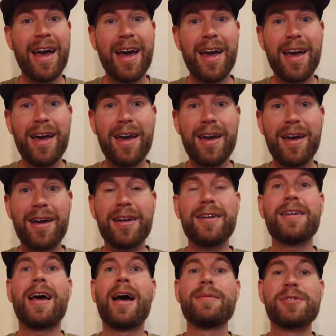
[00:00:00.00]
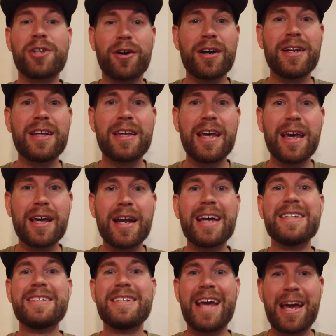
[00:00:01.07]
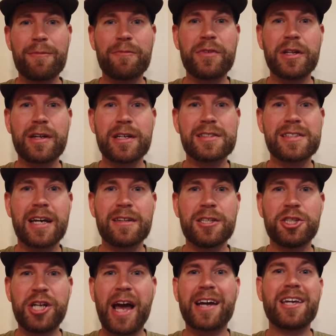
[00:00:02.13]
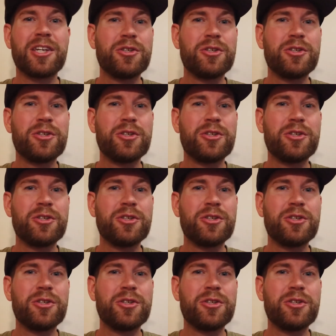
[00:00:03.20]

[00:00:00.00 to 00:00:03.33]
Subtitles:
and I'm starting to get a damp feeling inside the jacket.